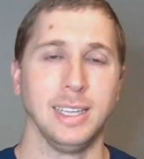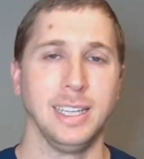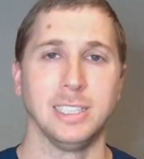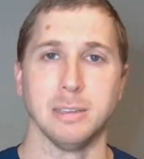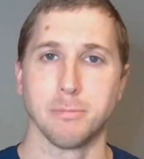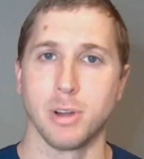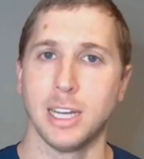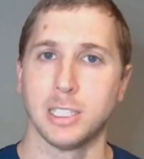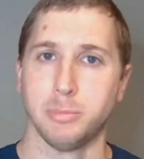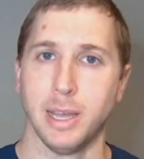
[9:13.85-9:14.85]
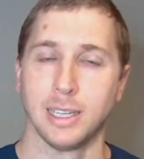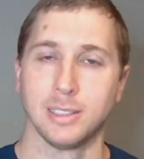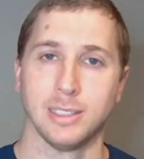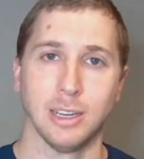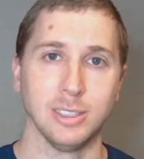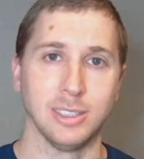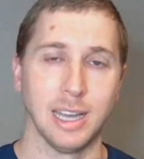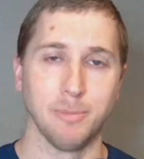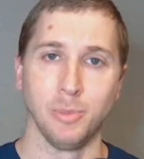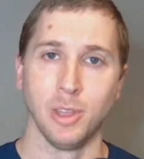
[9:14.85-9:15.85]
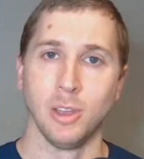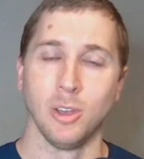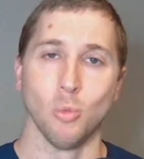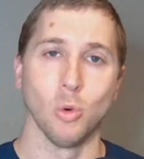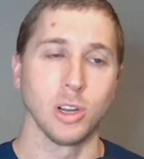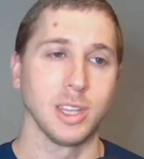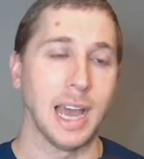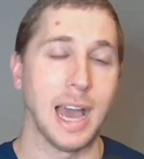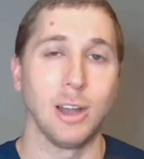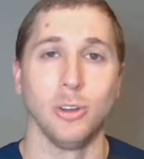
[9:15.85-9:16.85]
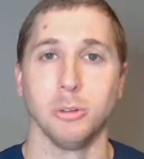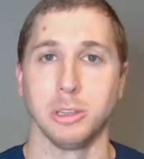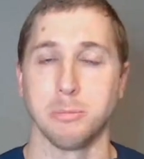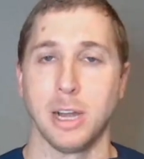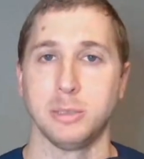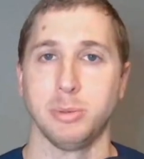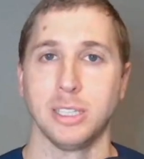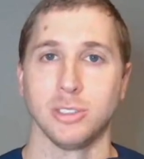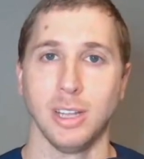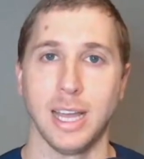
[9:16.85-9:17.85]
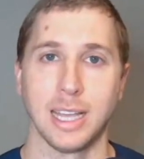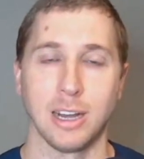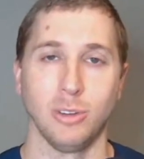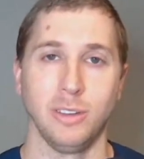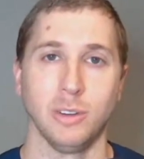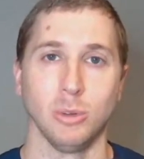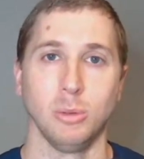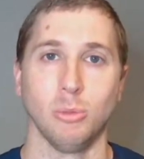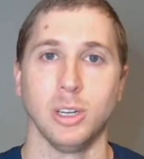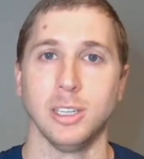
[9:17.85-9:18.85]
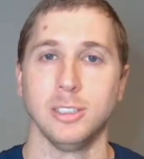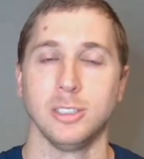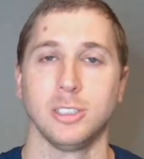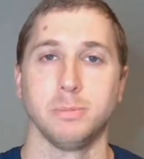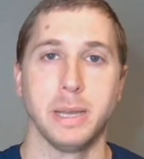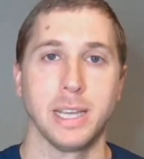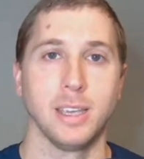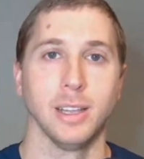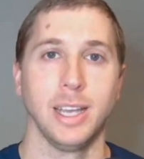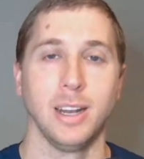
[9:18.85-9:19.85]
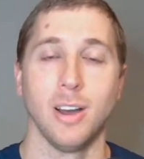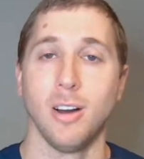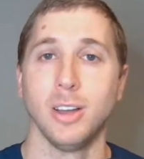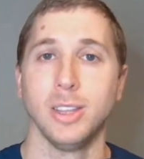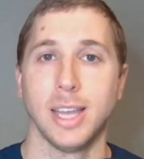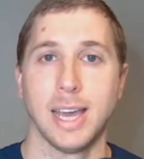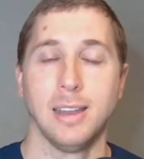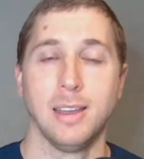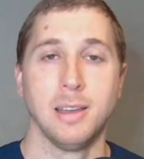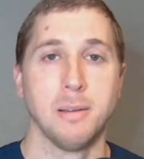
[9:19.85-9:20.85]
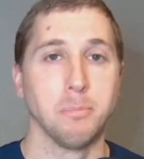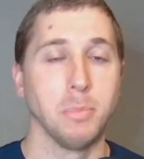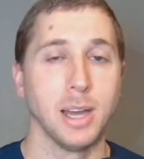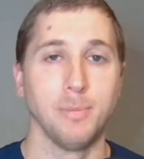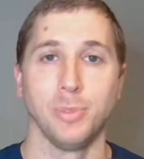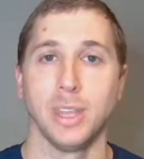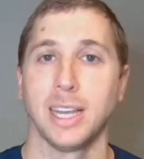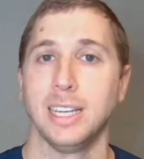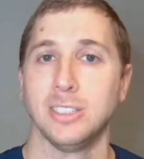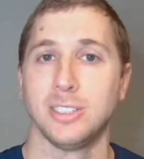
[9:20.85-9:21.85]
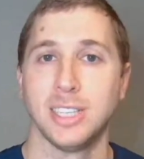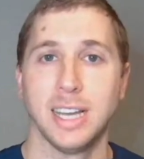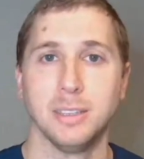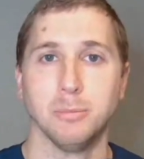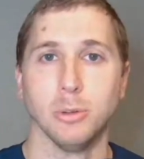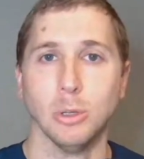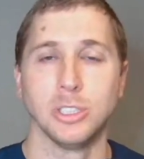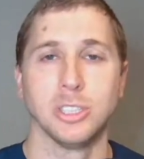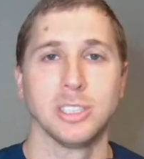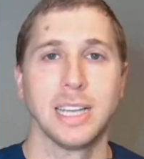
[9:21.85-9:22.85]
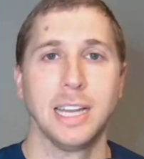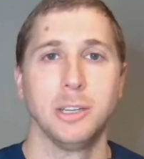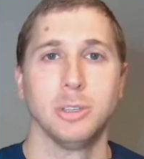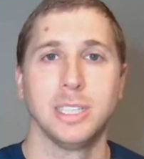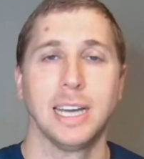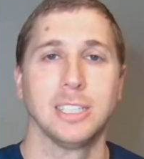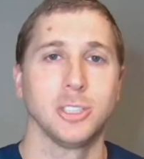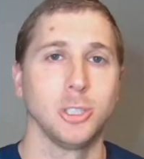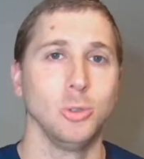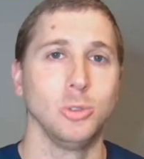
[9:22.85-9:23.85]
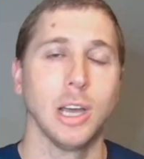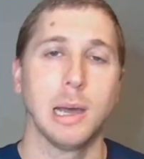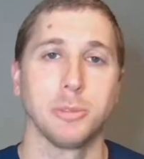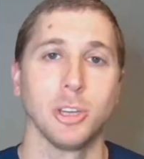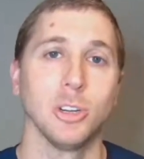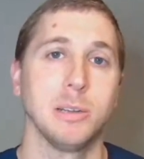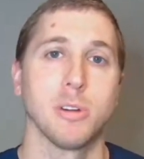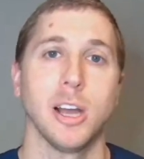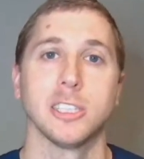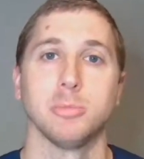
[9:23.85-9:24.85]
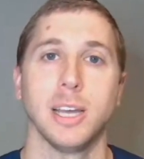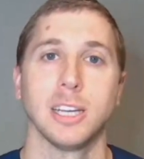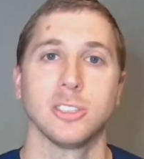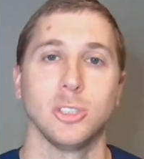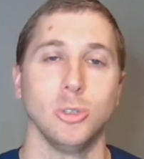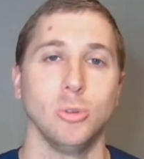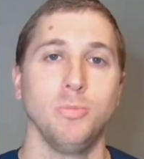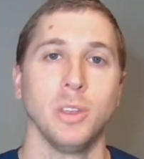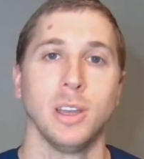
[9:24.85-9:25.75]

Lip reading: decent prospects. Now, is that worth it? I don't know what the prospects are like. I don't even really want to speculate on that. But like I just said, the Brewers just had to attach two top 30 prospects to